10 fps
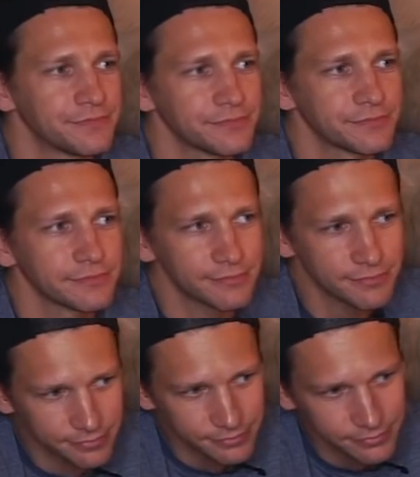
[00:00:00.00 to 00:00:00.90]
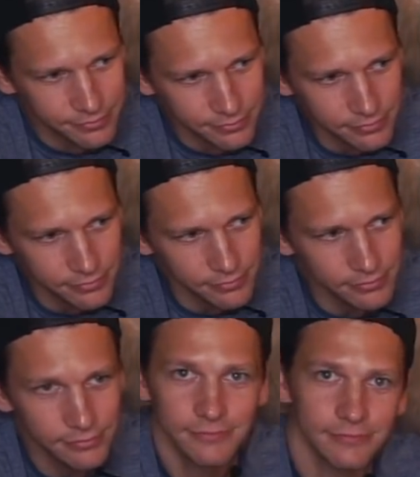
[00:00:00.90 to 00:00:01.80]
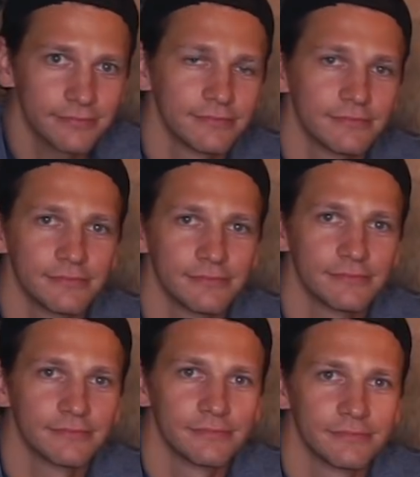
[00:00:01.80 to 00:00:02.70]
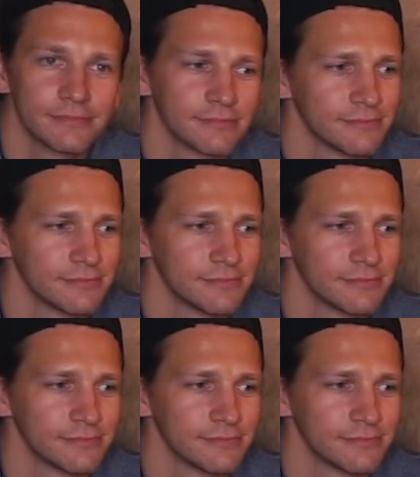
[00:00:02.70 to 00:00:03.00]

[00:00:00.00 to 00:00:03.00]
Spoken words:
No words are spoken by the person on screen.